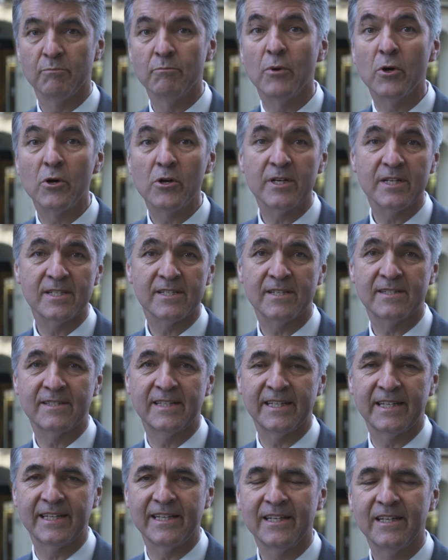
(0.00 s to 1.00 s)
Bern is the
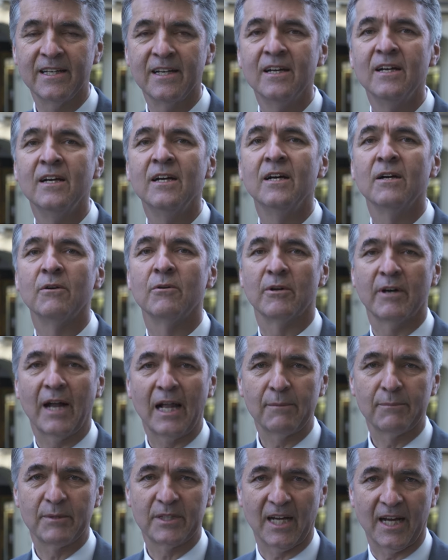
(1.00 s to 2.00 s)
city where
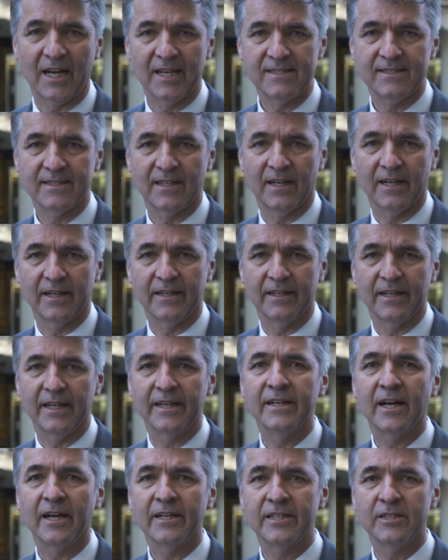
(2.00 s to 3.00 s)
Albert Einstein
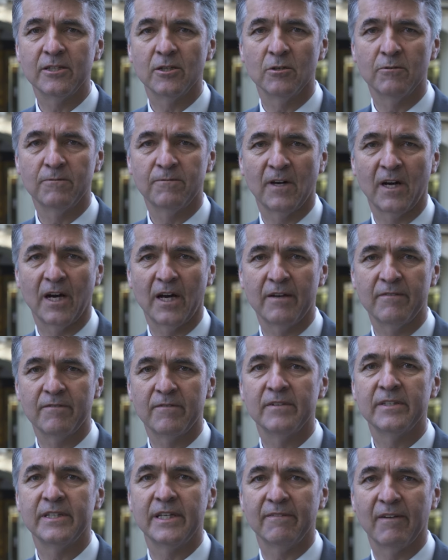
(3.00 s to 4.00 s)
in nineteen oh
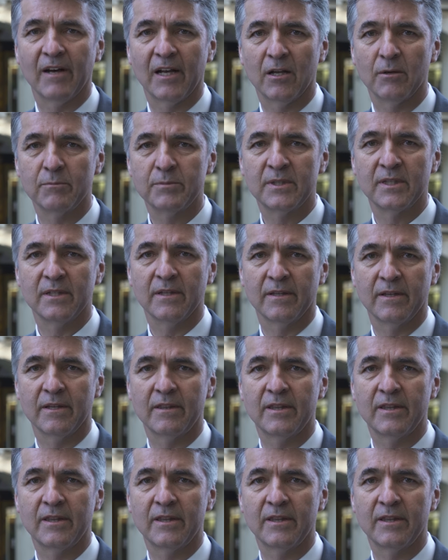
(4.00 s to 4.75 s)
five developed the